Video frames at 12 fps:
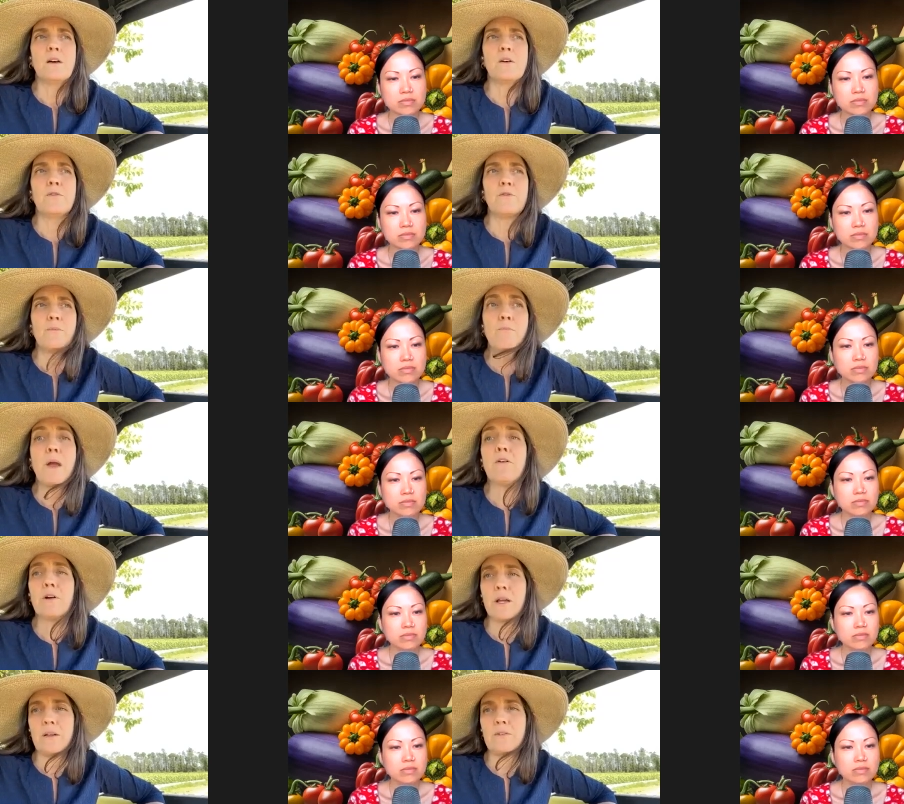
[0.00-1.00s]
Speaker 1: of
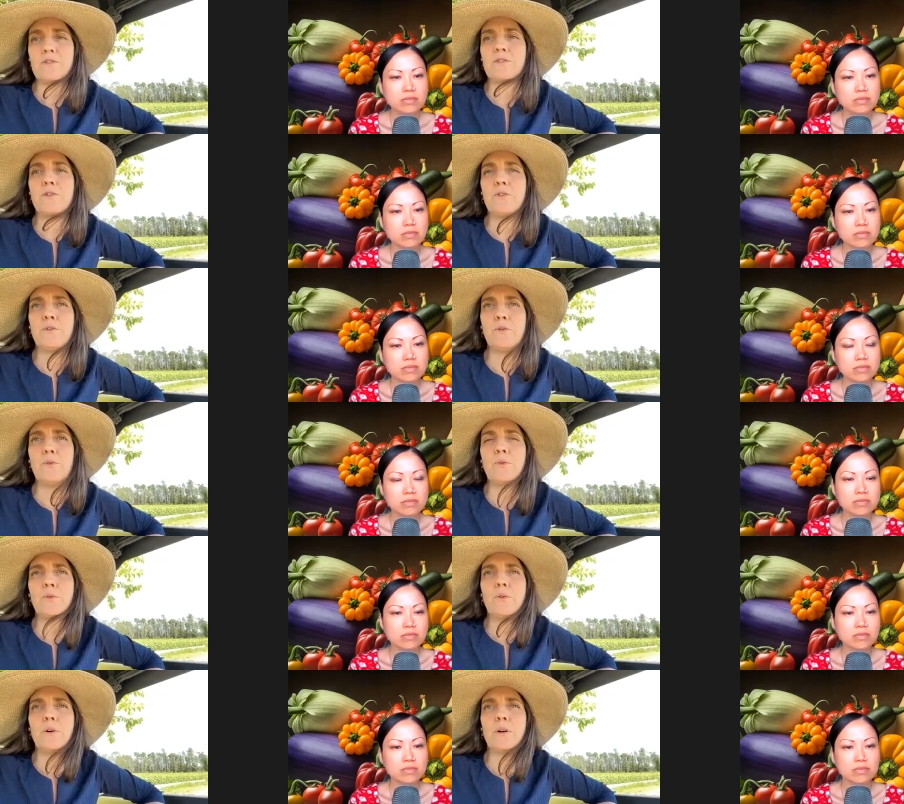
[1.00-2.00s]
merit
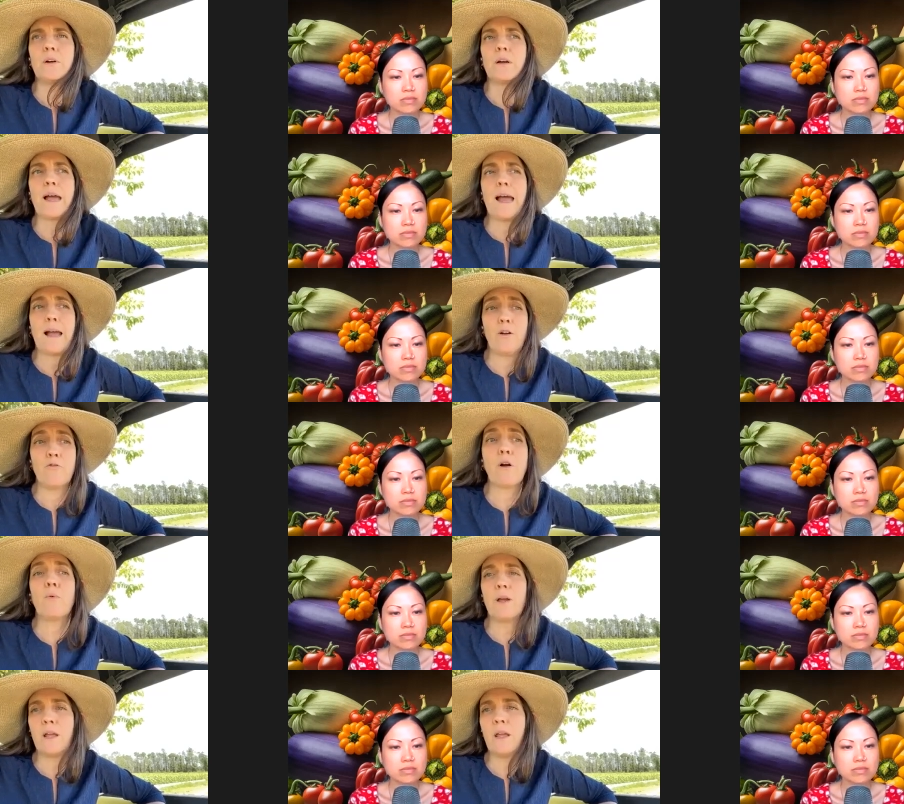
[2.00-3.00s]
to
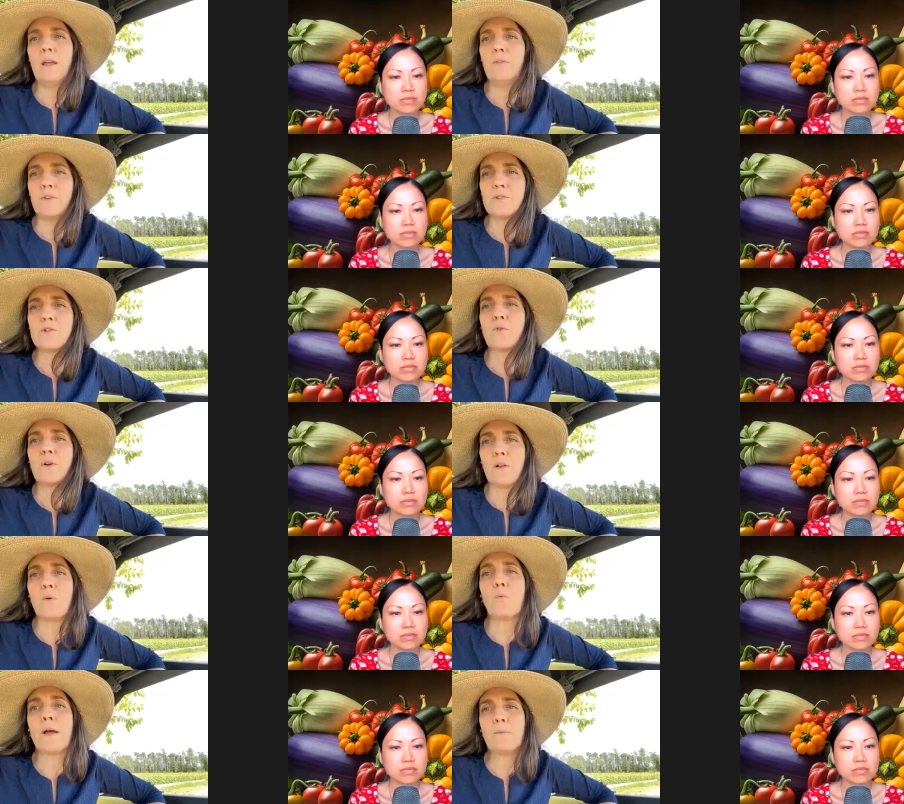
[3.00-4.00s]
growing in the
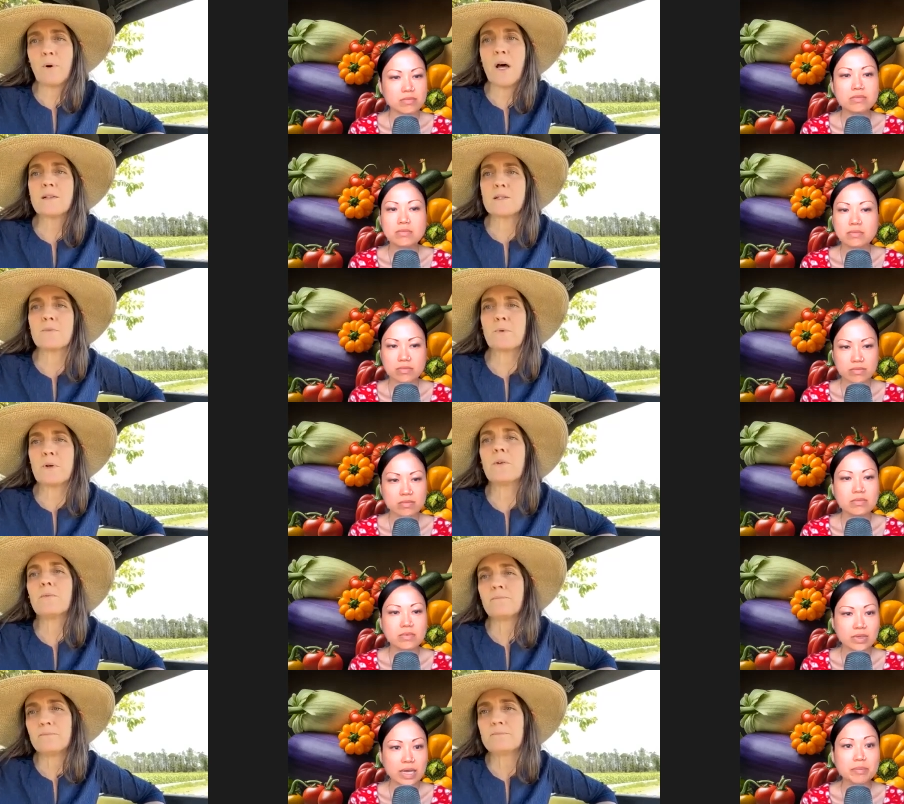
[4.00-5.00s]
soil when
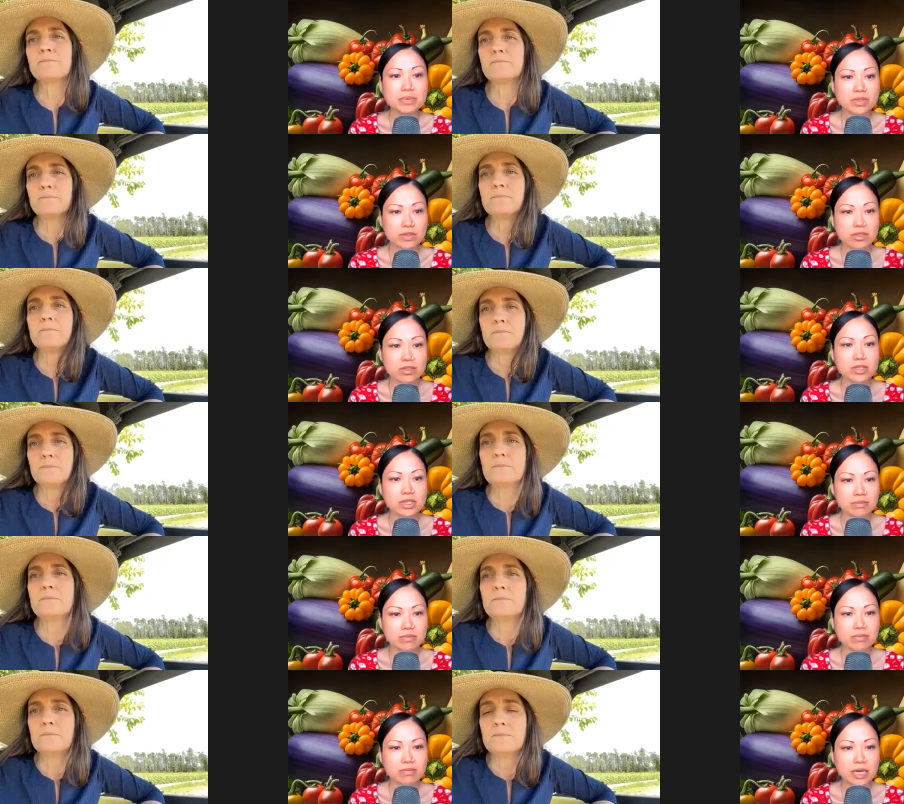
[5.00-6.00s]
possible.
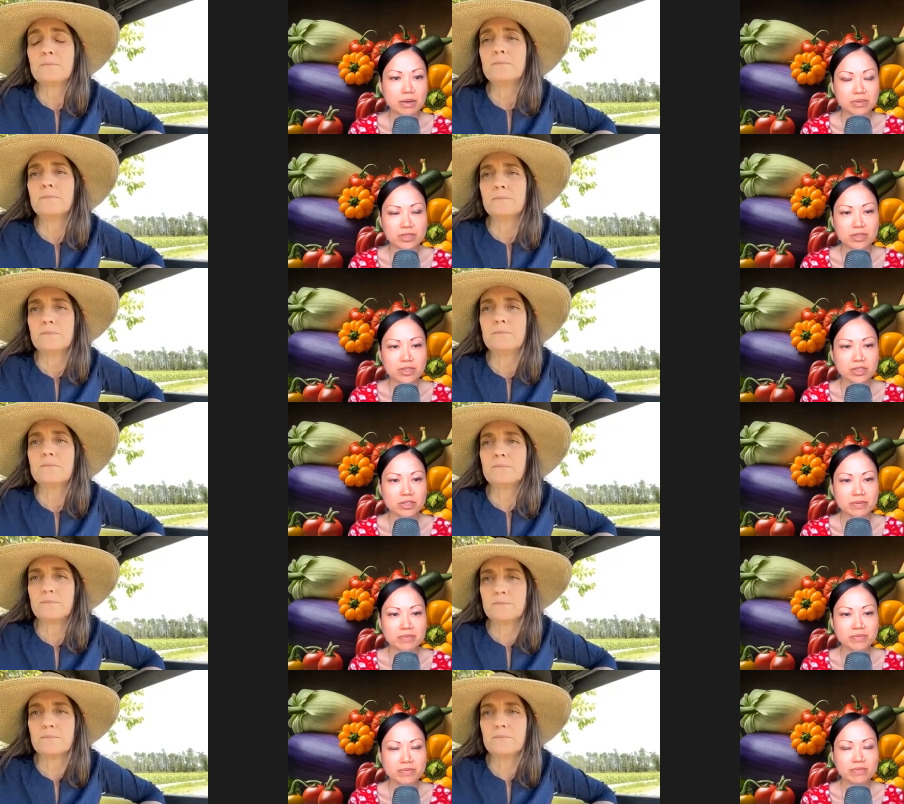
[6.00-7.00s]
Speaker 2: Absolutely,
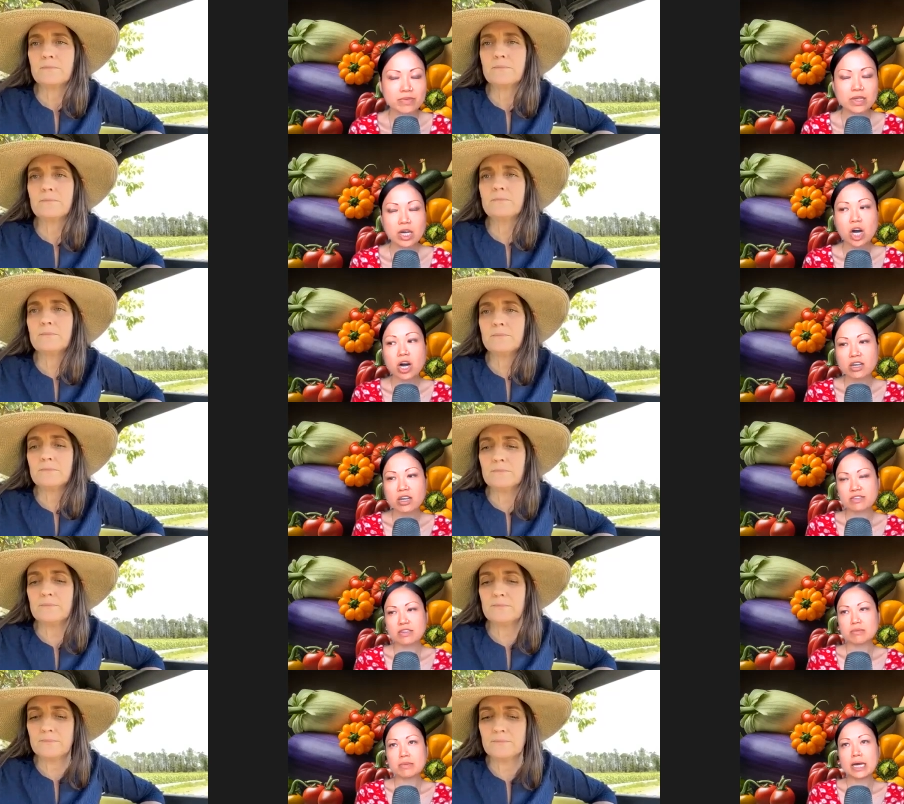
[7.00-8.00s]
absolutely,
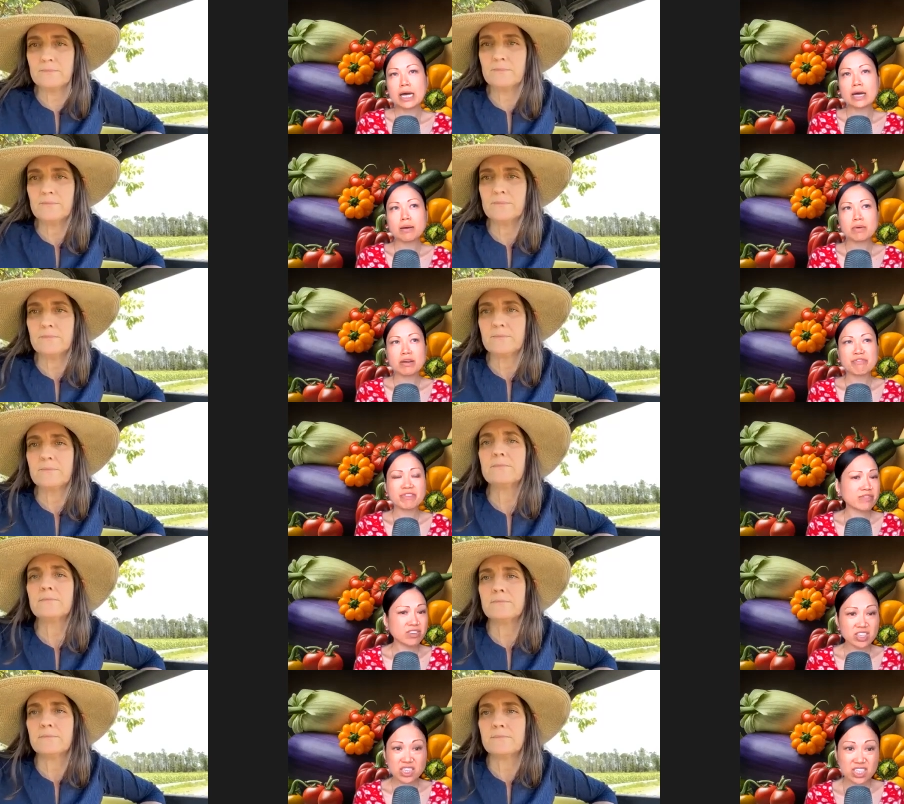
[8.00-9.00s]
awesome. Um,
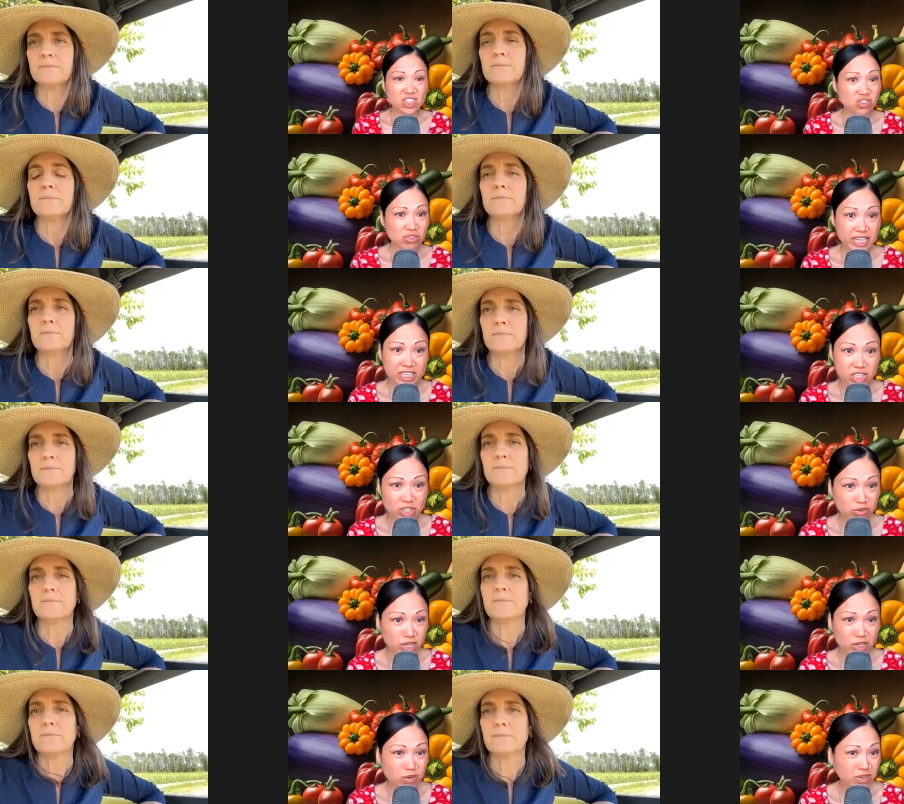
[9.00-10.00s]
favorite things you like to
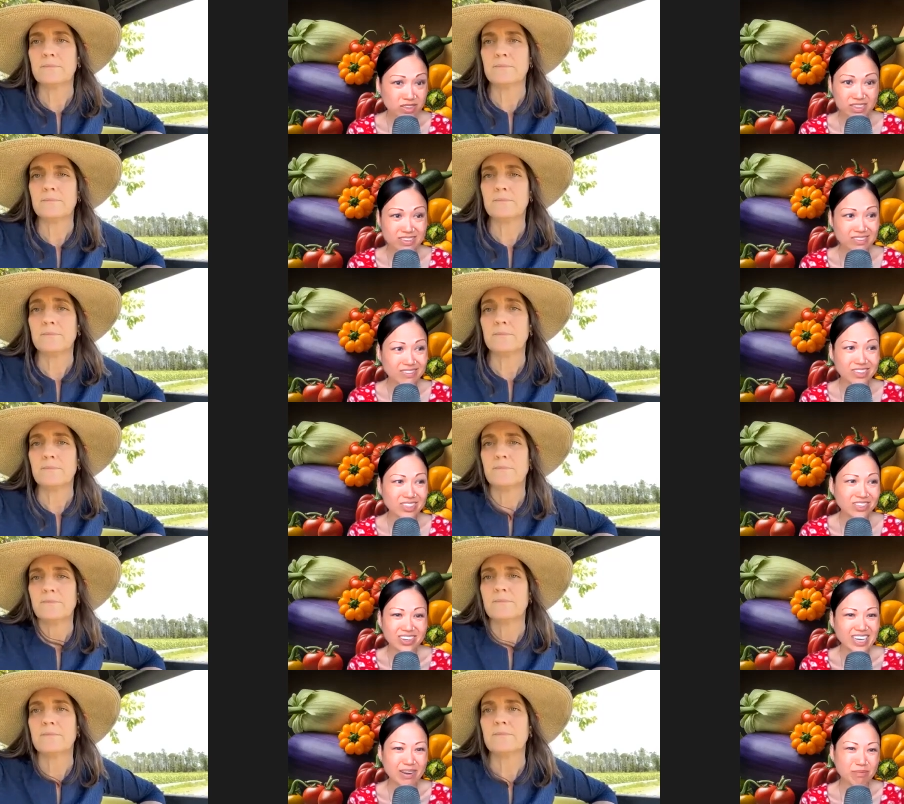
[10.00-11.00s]
grow, or you're